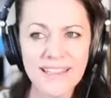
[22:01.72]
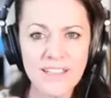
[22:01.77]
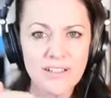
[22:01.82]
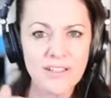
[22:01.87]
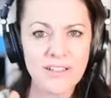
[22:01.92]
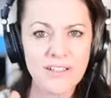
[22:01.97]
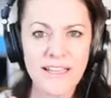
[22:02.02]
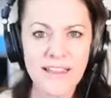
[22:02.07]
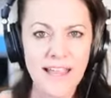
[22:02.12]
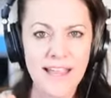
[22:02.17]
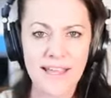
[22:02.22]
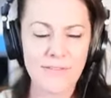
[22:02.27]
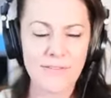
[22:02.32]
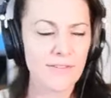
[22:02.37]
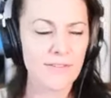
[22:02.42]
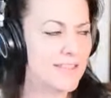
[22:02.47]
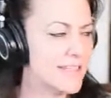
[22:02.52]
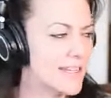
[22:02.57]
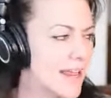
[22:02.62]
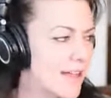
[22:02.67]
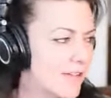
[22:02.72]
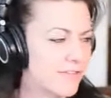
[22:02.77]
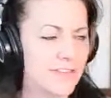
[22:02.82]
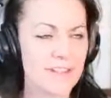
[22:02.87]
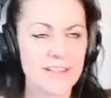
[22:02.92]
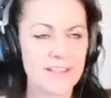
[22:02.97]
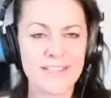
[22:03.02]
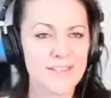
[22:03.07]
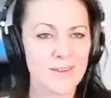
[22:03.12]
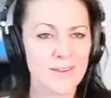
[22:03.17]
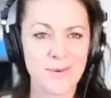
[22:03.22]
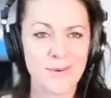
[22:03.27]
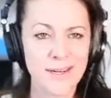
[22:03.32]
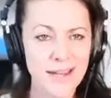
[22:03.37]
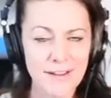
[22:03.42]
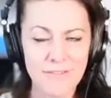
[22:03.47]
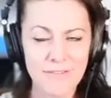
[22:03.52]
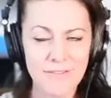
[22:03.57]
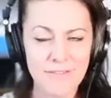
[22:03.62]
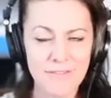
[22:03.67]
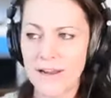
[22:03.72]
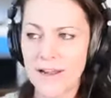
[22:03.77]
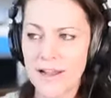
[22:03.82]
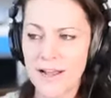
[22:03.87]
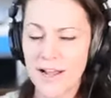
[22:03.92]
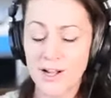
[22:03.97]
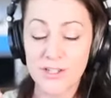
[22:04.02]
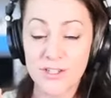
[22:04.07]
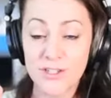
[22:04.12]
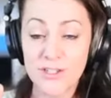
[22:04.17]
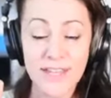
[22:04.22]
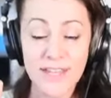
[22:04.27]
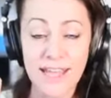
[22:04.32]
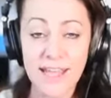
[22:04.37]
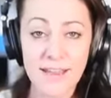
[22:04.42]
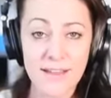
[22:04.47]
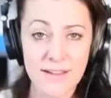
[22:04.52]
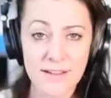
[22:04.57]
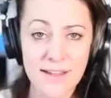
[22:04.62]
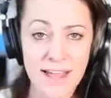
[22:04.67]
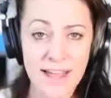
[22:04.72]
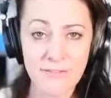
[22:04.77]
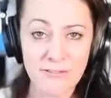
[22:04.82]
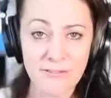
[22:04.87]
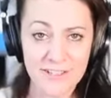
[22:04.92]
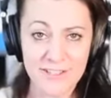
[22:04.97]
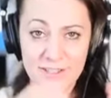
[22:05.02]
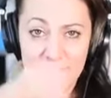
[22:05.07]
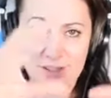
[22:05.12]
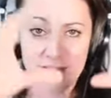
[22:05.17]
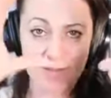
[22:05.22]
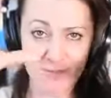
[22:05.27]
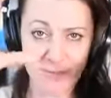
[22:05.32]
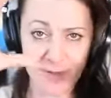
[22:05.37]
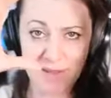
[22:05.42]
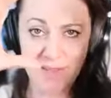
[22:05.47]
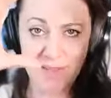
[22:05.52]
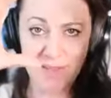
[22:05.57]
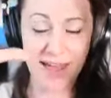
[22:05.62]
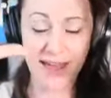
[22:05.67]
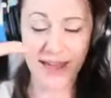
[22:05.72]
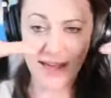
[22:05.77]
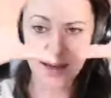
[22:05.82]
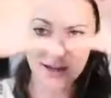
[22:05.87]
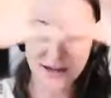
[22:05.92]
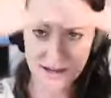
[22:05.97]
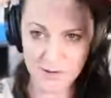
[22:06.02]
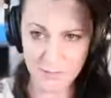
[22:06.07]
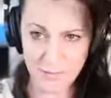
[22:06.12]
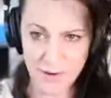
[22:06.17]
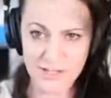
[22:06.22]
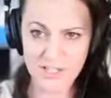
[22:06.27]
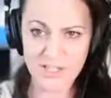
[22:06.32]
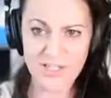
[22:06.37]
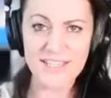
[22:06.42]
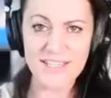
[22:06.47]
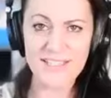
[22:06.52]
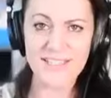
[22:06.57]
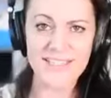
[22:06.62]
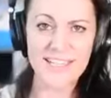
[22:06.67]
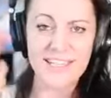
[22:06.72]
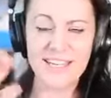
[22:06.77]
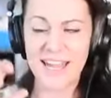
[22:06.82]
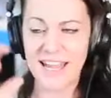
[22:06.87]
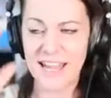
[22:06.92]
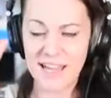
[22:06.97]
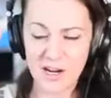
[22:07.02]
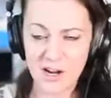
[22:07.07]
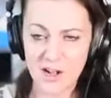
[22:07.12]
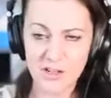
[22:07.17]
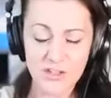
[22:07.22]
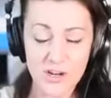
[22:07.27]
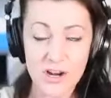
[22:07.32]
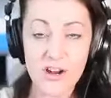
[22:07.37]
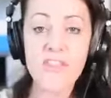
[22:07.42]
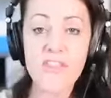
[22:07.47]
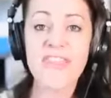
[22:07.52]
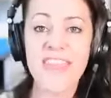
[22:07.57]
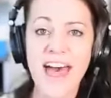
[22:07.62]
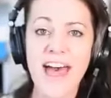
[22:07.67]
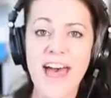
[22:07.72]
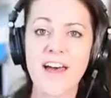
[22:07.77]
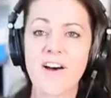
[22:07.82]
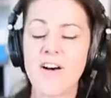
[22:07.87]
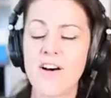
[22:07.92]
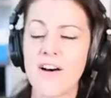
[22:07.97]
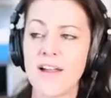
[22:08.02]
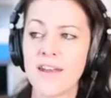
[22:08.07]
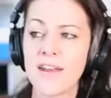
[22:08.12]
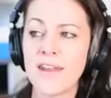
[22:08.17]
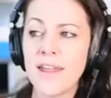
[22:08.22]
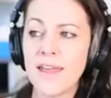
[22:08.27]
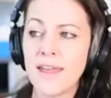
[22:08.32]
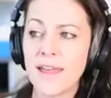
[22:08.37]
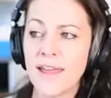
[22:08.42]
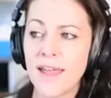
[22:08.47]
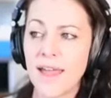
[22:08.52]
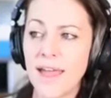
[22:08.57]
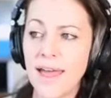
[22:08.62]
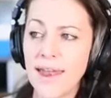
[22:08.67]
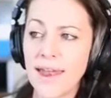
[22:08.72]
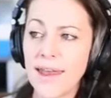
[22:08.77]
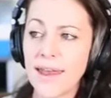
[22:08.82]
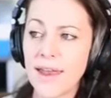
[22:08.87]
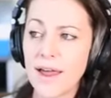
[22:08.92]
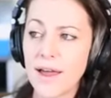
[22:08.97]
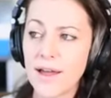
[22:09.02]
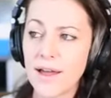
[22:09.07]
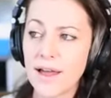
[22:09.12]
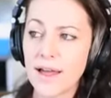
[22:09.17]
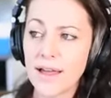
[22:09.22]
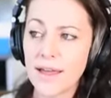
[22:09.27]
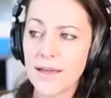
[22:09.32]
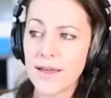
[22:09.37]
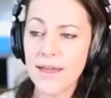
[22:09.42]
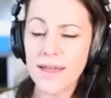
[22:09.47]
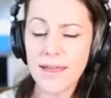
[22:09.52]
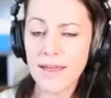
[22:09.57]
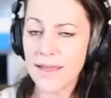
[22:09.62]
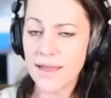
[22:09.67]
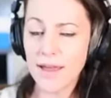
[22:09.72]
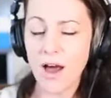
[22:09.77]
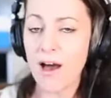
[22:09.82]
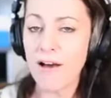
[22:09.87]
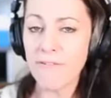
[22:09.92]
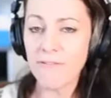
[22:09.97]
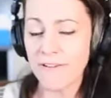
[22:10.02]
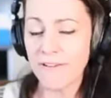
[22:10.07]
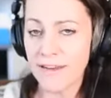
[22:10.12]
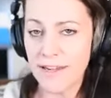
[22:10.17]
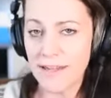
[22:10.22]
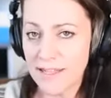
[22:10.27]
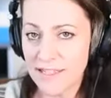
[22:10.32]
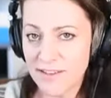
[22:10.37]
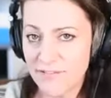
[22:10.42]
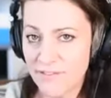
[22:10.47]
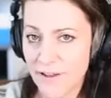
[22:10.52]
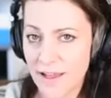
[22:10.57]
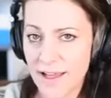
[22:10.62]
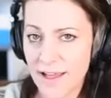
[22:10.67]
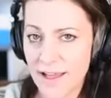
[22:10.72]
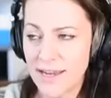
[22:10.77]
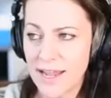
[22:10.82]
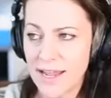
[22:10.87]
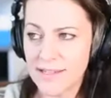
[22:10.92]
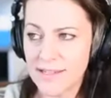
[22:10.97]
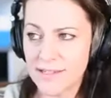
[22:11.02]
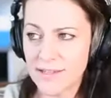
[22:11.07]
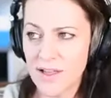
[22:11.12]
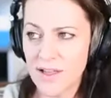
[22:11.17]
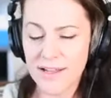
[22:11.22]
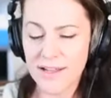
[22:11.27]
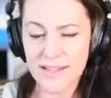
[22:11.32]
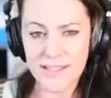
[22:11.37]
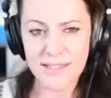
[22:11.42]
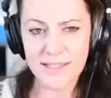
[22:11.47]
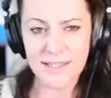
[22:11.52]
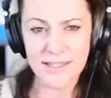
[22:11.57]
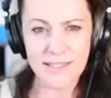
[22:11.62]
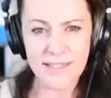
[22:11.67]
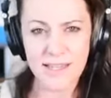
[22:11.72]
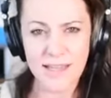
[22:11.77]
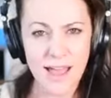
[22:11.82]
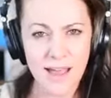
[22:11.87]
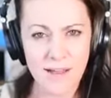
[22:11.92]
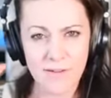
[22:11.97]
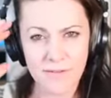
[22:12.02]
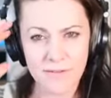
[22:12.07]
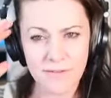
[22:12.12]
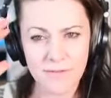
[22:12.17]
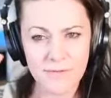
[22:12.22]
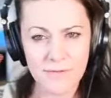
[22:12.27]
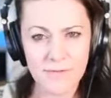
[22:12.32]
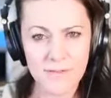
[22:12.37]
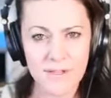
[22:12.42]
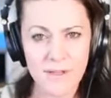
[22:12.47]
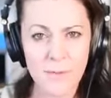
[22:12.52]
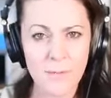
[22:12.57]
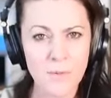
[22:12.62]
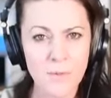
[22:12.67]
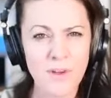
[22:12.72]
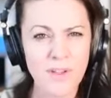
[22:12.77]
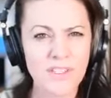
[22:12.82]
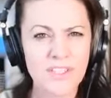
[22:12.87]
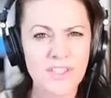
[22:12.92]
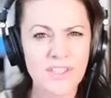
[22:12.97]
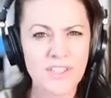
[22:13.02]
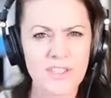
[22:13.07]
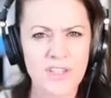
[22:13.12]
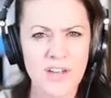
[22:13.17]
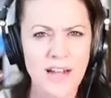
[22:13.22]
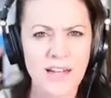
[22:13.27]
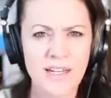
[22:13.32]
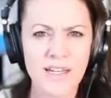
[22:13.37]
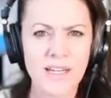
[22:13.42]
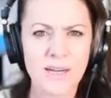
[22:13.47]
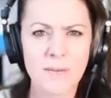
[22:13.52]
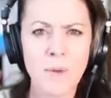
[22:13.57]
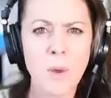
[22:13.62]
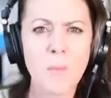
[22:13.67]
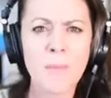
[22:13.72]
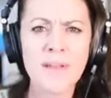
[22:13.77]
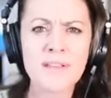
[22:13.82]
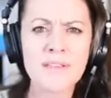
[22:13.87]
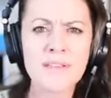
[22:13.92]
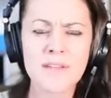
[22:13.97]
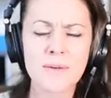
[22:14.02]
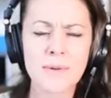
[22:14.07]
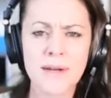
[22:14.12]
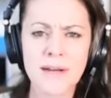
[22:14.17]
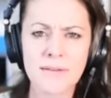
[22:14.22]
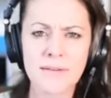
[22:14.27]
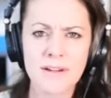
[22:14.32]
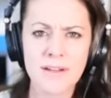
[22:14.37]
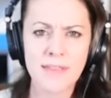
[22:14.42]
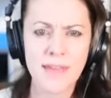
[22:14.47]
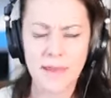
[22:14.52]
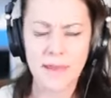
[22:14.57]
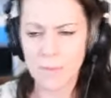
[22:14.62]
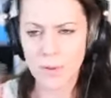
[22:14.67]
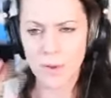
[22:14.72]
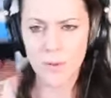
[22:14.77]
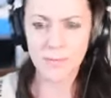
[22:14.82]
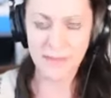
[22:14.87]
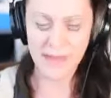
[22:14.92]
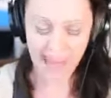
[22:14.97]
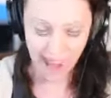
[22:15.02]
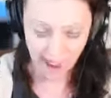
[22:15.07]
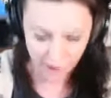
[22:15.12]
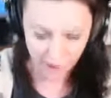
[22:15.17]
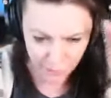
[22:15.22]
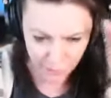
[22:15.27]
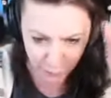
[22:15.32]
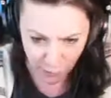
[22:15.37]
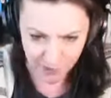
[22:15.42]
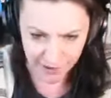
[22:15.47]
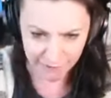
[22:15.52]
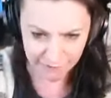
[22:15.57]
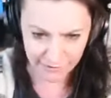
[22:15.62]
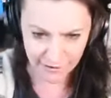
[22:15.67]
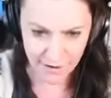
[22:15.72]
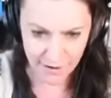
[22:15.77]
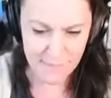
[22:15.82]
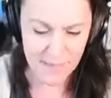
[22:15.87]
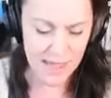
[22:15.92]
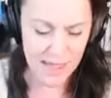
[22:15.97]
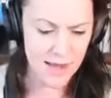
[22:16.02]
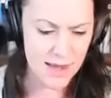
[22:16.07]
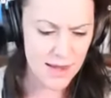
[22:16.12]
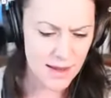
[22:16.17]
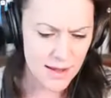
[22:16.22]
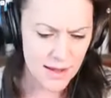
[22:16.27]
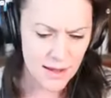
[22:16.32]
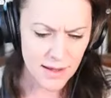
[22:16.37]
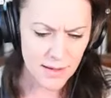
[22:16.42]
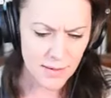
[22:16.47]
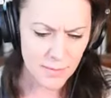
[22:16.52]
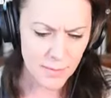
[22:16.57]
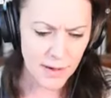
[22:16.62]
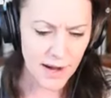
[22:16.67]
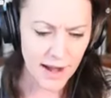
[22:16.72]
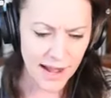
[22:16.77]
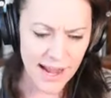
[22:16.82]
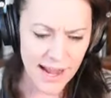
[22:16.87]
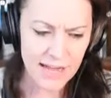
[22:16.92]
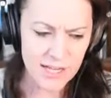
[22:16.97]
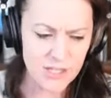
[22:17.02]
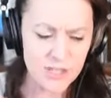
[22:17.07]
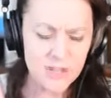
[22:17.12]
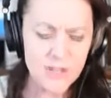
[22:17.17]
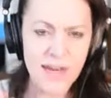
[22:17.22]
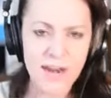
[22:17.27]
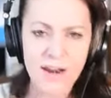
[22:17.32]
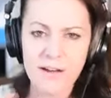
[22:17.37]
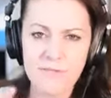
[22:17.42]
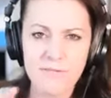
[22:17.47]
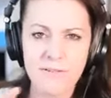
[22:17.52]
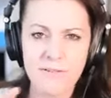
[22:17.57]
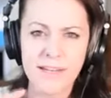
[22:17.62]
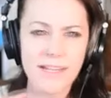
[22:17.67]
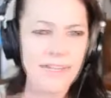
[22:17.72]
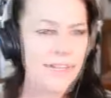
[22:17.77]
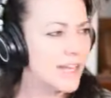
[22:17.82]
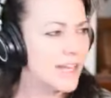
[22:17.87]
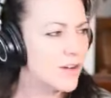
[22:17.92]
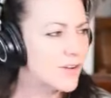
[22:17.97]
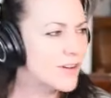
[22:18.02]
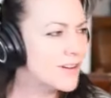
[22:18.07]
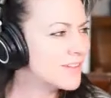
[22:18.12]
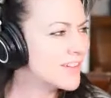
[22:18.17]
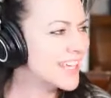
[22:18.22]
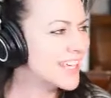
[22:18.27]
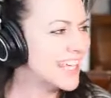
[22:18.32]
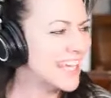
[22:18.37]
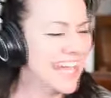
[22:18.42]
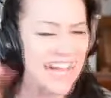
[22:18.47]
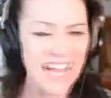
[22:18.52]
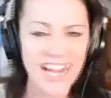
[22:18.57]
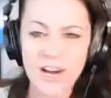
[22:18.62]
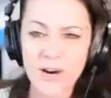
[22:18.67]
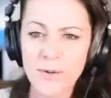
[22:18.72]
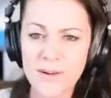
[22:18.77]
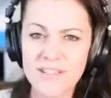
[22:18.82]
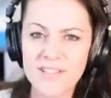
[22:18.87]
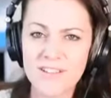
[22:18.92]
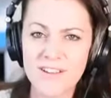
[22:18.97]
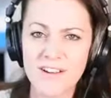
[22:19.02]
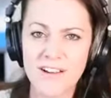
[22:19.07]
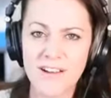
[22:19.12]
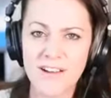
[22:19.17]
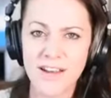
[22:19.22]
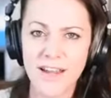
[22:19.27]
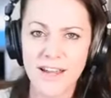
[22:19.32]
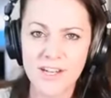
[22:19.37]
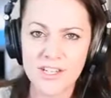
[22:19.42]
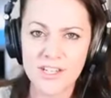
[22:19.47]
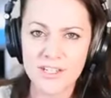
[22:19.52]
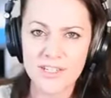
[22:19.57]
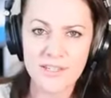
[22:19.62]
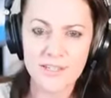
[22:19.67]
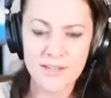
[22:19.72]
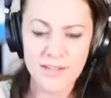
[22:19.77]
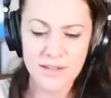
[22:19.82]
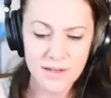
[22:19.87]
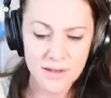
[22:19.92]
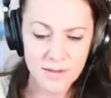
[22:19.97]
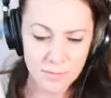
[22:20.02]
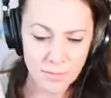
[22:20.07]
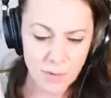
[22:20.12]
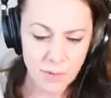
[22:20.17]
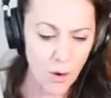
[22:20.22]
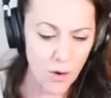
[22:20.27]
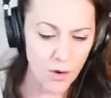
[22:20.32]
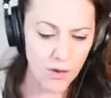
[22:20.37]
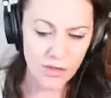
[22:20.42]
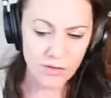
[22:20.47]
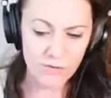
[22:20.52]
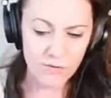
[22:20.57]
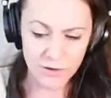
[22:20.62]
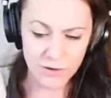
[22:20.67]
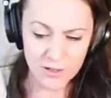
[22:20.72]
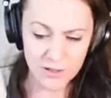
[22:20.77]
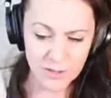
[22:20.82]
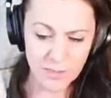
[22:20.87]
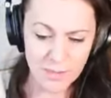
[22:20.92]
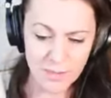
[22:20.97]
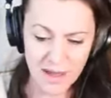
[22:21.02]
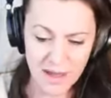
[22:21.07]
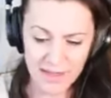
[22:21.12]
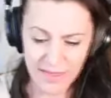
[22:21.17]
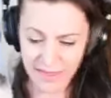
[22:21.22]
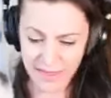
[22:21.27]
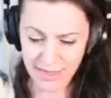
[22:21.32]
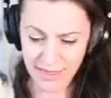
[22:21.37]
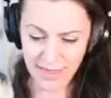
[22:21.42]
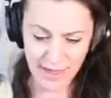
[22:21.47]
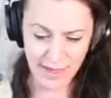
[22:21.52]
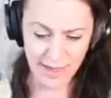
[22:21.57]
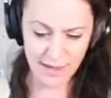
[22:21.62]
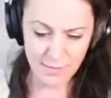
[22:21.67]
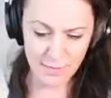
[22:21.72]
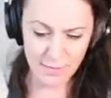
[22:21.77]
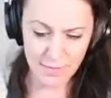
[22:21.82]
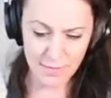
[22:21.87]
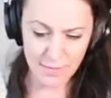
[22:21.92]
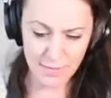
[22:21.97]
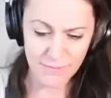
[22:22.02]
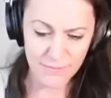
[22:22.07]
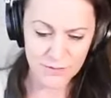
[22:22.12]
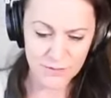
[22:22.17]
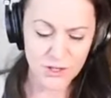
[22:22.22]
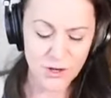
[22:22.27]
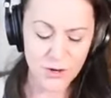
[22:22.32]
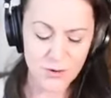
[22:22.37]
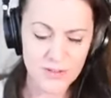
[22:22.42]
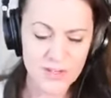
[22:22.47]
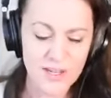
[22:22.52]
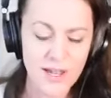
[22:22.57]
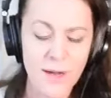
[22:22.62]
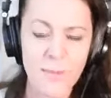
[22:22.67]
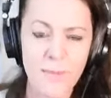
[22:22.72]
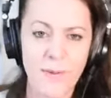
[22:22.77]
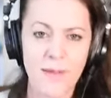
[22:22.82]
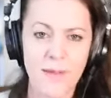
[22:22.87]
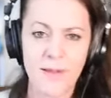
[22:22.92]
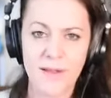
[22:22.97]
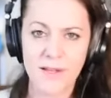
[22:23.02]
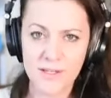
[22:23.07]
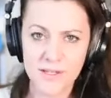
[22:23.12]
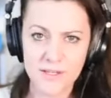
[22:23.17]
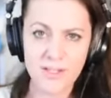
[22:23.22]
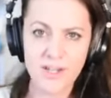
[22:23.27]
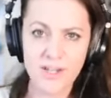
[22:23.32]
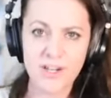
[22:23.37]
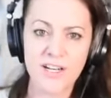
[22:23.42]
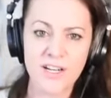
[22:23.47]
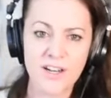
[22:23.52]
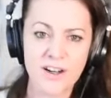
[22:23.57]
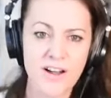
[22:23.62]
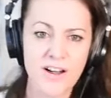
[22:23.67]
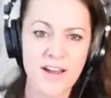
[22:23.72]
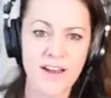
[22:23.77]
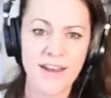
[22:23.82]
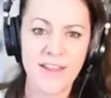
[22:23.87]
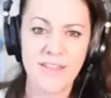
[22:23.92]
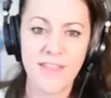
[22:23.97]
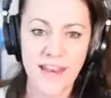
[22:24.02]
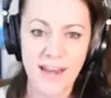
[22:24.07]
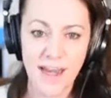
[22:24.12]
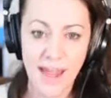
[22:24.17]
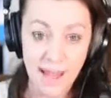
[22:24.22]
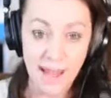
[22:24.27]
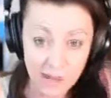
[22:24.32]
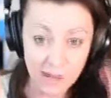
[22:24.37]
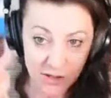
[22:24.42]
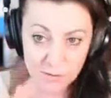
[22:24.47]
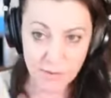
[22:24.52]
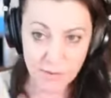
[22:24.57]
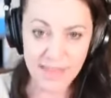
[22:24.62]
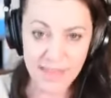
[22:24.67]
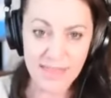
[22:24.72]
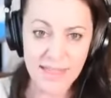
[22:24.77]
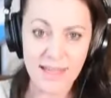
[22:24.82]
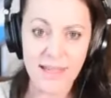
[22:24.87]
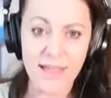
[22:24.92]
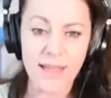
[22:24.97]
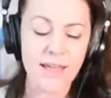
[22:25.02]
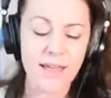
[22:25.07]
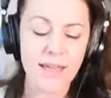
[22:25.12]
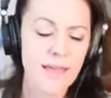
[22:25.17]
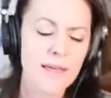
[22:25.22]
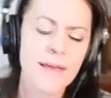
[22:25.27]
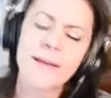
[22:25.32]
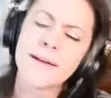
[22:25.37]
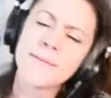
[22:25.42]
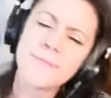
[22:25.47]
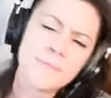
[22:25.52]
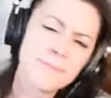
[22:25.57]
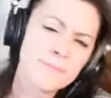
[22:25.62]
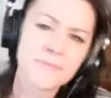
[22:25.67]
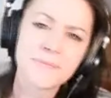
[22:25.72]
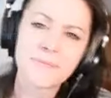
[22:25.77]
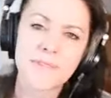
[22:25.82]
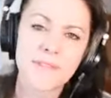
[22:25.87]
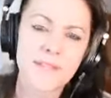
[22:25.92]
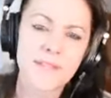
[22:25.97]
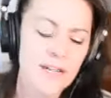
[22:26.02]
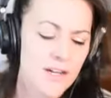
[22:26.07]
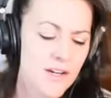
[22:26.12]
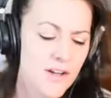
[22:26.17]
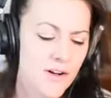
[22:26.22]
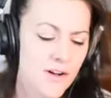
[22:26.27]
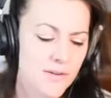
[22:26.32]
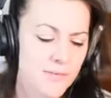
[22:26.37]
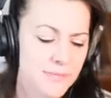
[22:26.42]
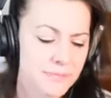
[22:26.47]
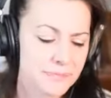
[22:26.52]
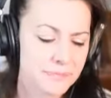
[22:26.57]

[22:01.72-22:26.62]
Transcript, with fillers: literally, like if it's Netflix or whatever, I'll just like Netflix will be like, here, watch this today, and I'll turn that on and often it's fine as long as it doesn't have some real distracting moments or whatever that pull me out mm-hmm. of whatever i'm in but I, do that often like i don't even care what's on i just poke the first button that shows up and turn it on and then i do my thing i don't know